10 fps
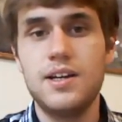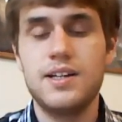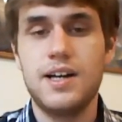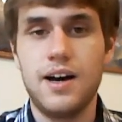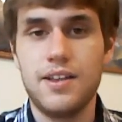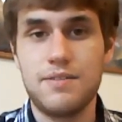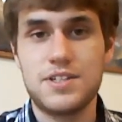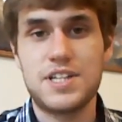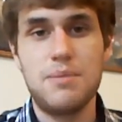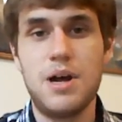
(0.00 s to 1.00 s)
They have the
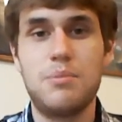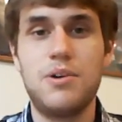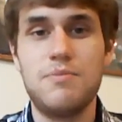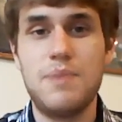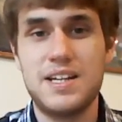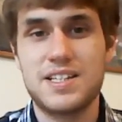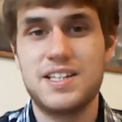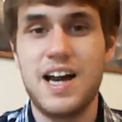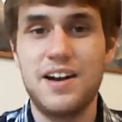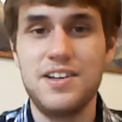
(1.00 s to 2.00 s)
same number of men as
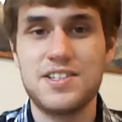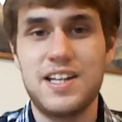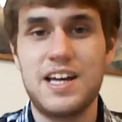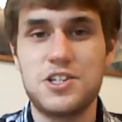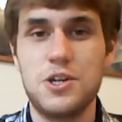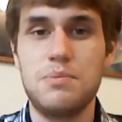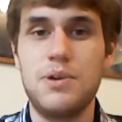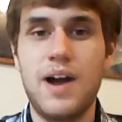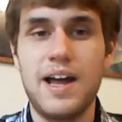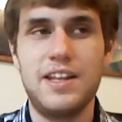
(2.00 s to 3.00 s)
katanas, and that shouldn't be right.